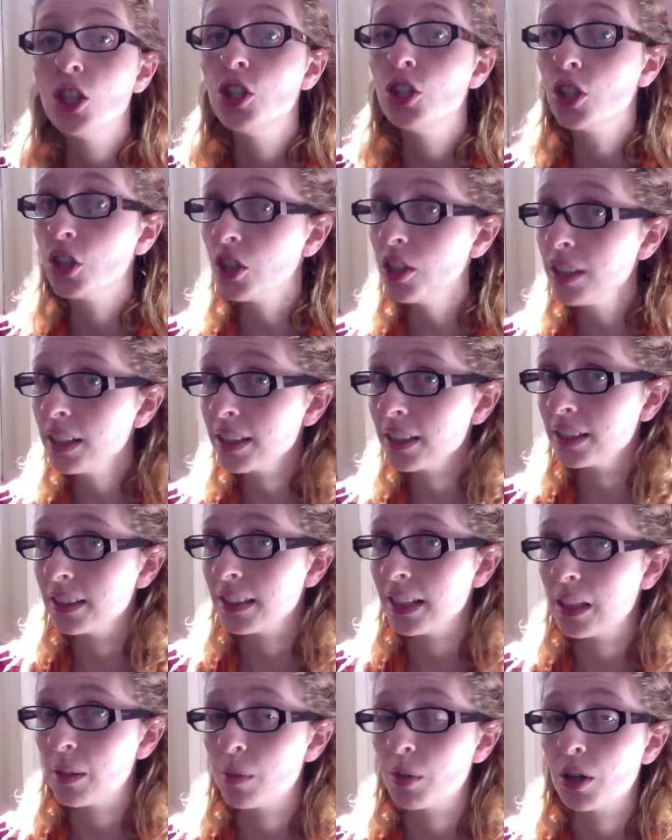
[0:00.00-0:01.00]
During the
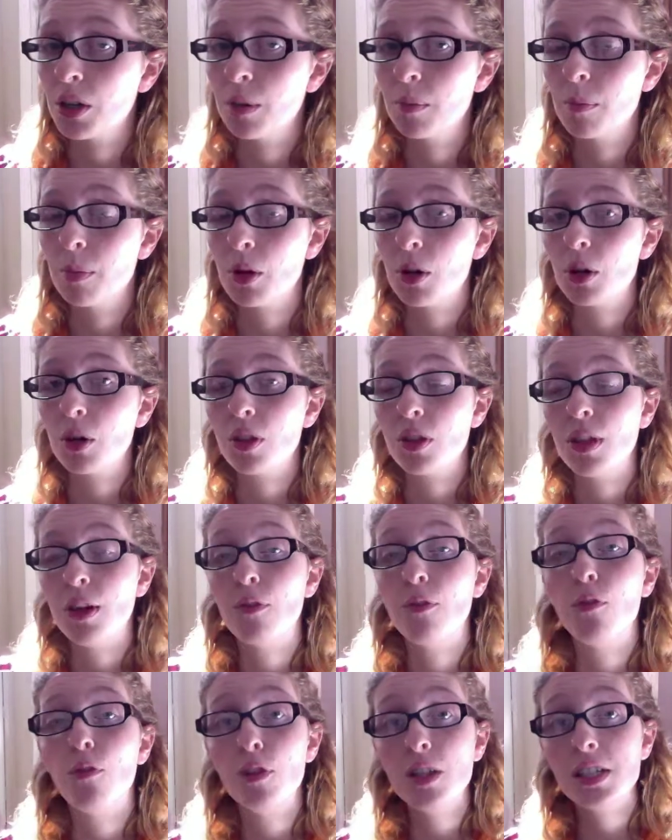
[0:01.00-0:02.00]
labor and birth,
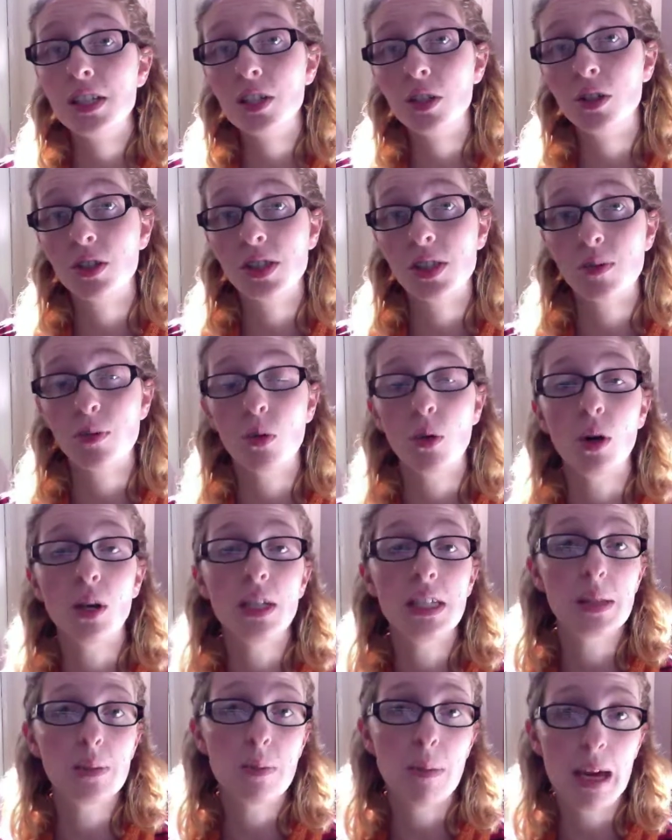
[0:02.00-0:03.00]
the physical support
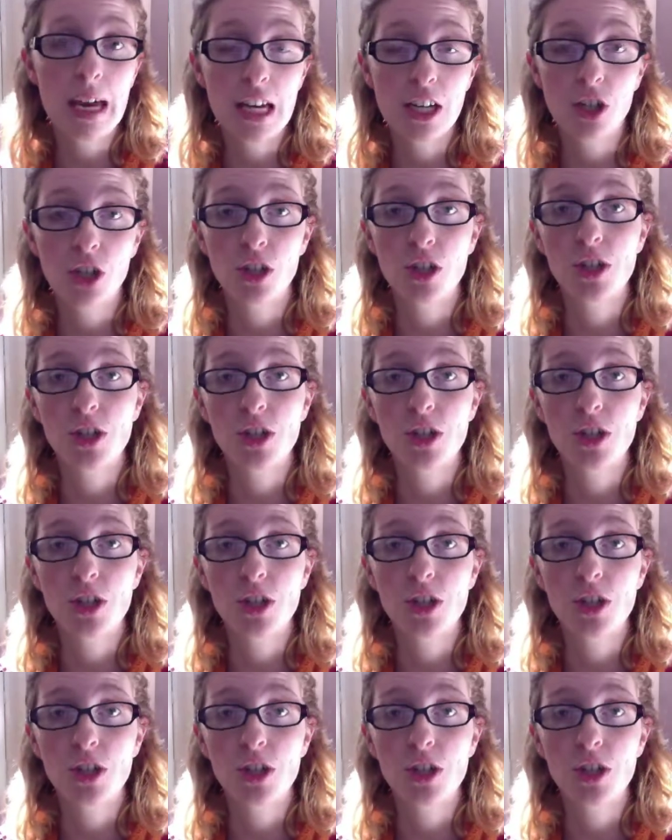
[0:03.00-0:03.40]
is major.